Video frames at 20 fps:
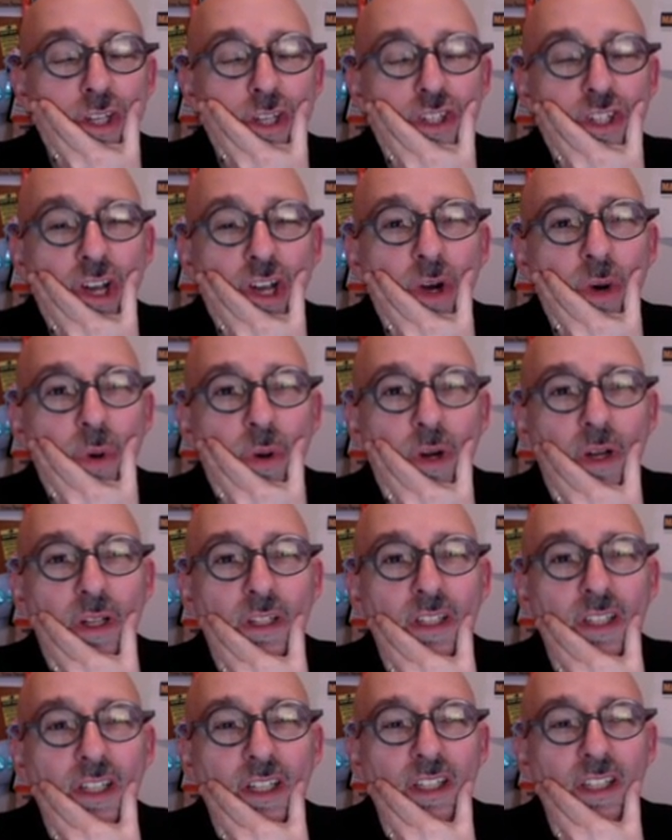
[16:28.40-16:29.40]
So
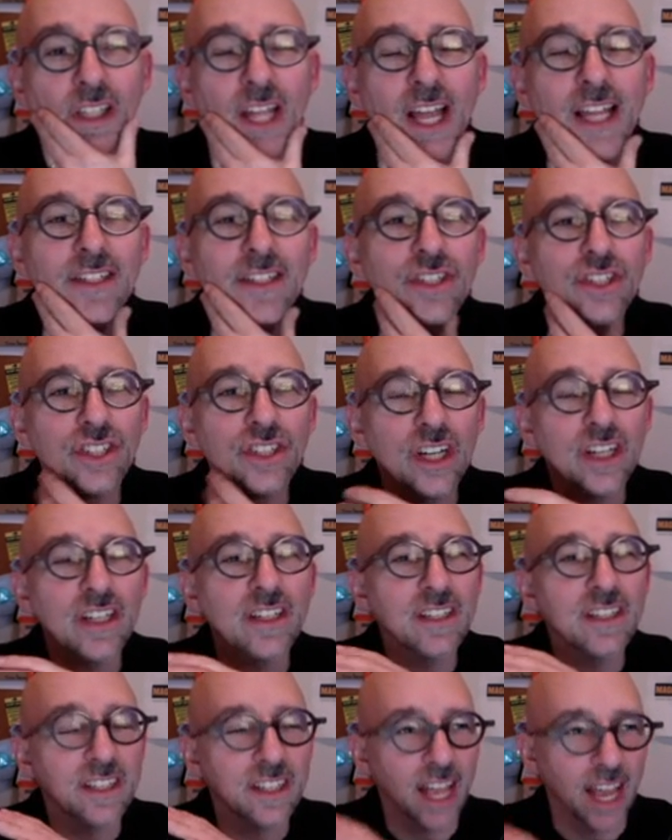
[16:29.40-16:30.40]
let's
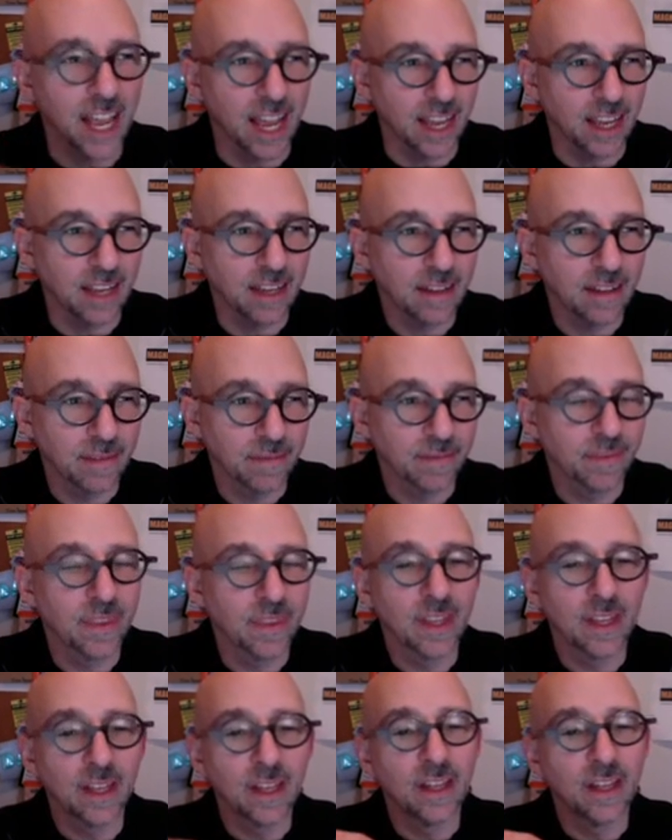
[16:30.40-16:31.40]
just say
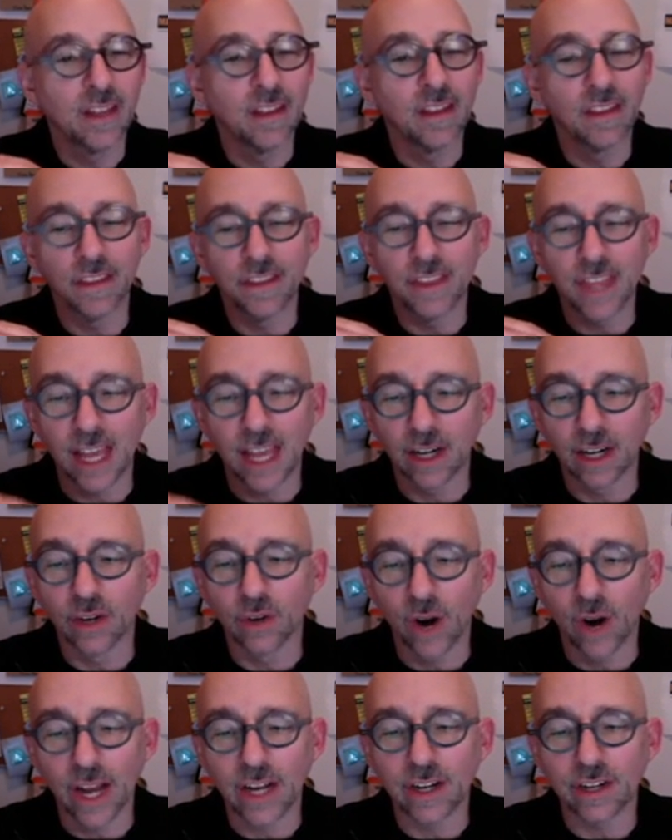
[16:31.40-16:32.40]
that
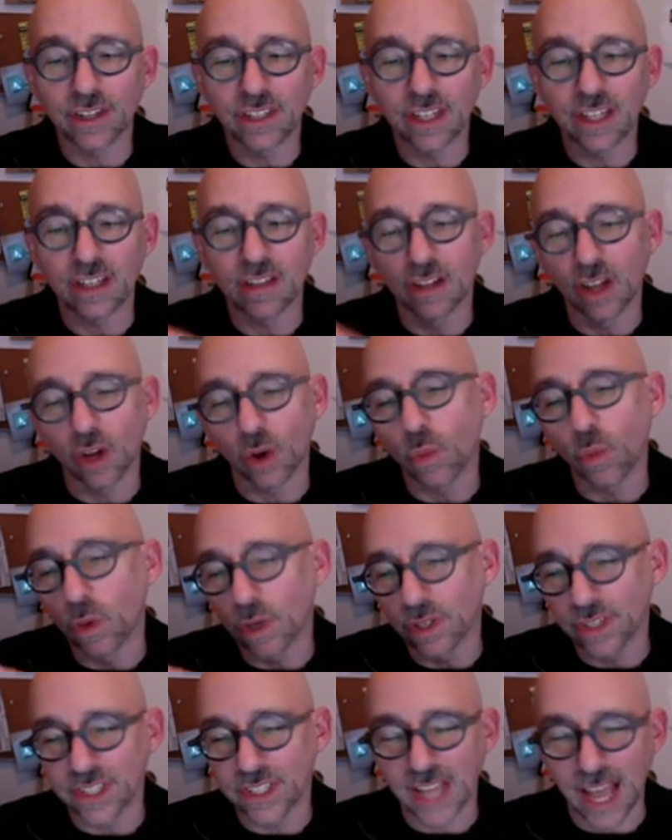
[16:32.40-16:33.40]
Grindr says, "Look,
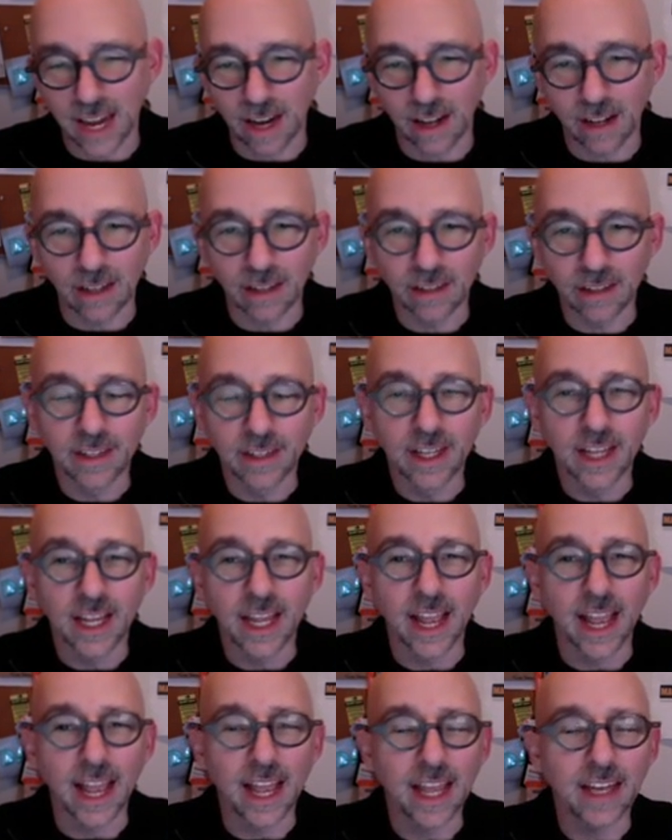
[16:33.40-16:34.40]
we'll settle,
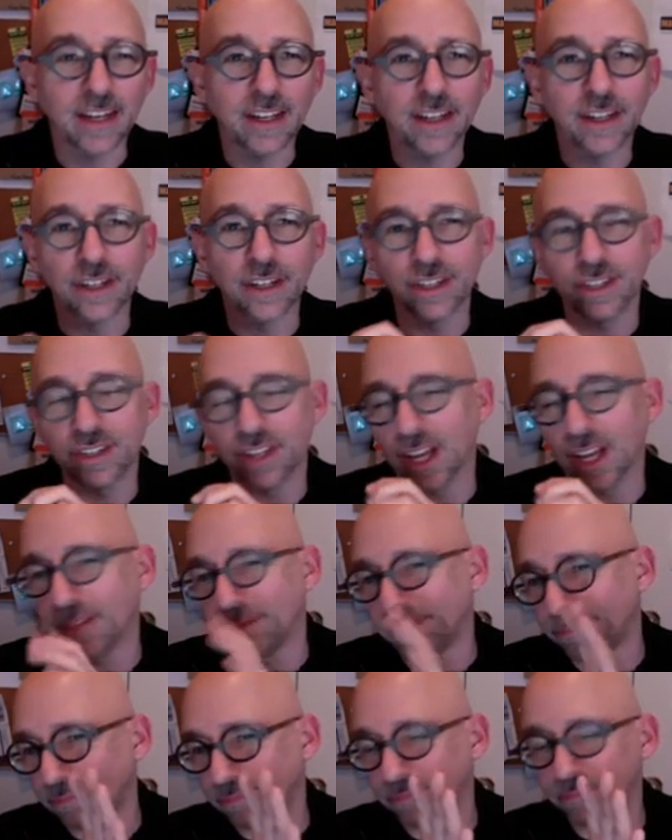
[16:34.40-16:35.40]
and here's
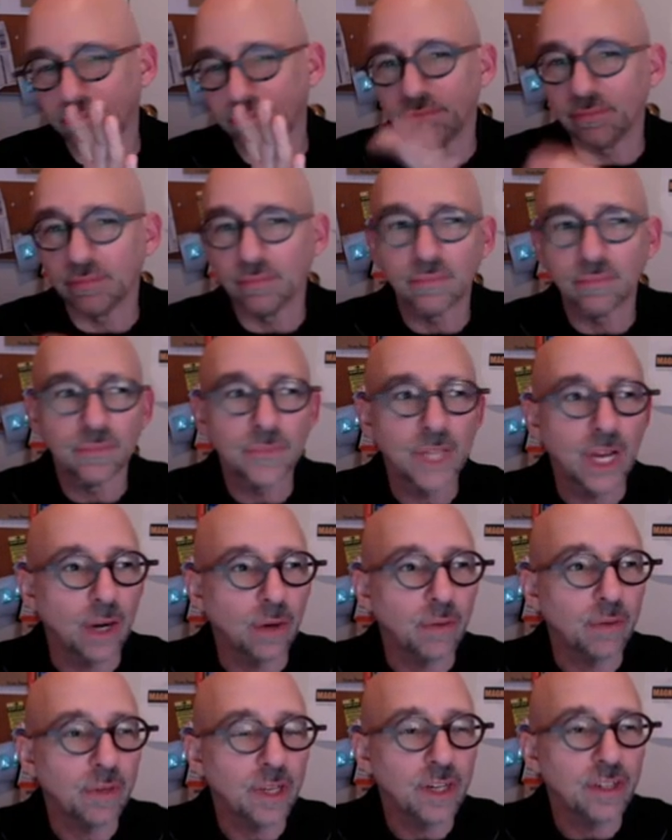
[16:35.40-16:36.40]

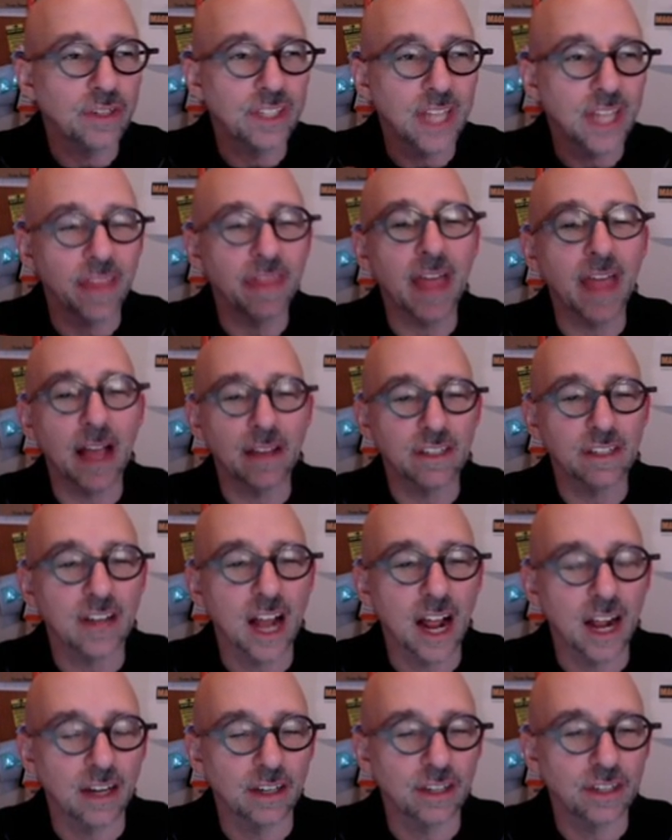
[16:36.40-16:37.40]
here's
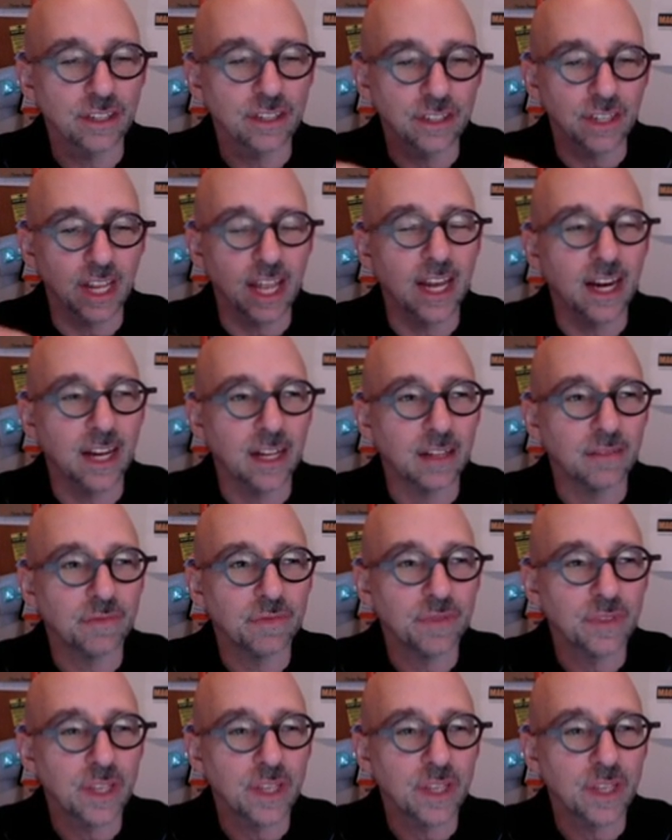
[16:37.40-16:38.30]
$10,000 and a